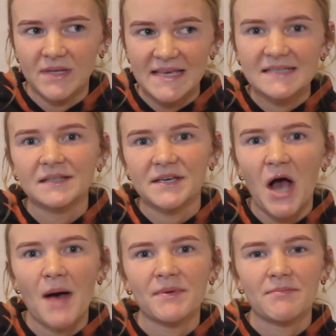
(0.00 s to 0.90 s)
Easily
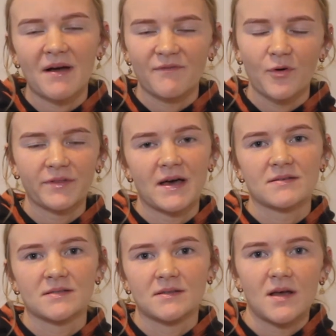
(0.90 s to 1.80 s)
got me my
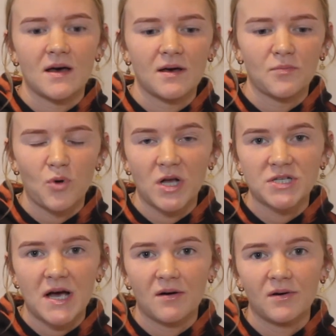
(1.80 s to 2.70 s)
4,000
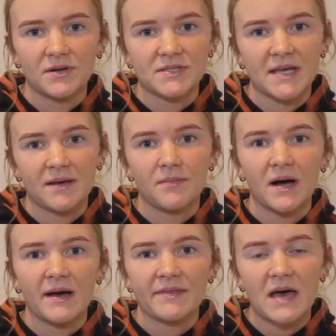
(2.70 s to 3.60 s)
watch hours and
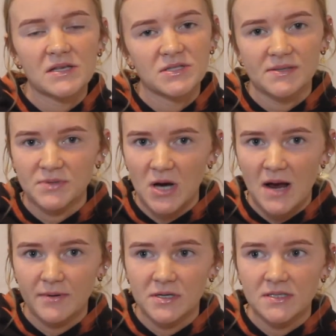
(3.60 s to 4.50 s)
my 1,000
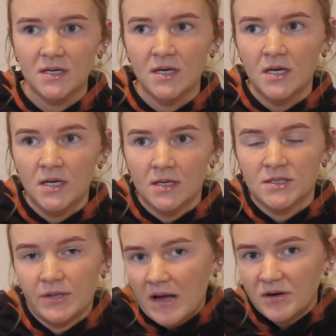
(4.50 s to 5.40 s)
subscribers.
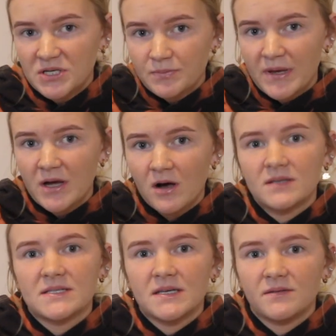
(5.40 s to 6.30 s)
So now I just make
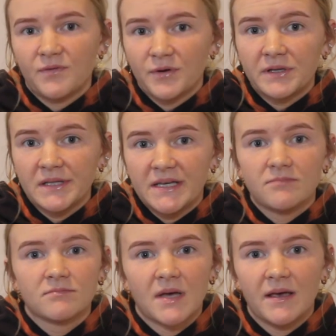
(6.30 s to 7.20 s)
content
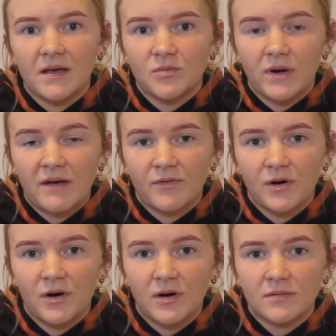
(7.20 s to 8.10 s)
freely and
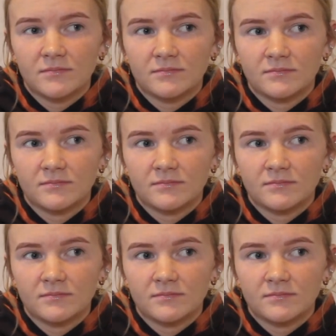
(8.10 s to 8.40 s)
whatever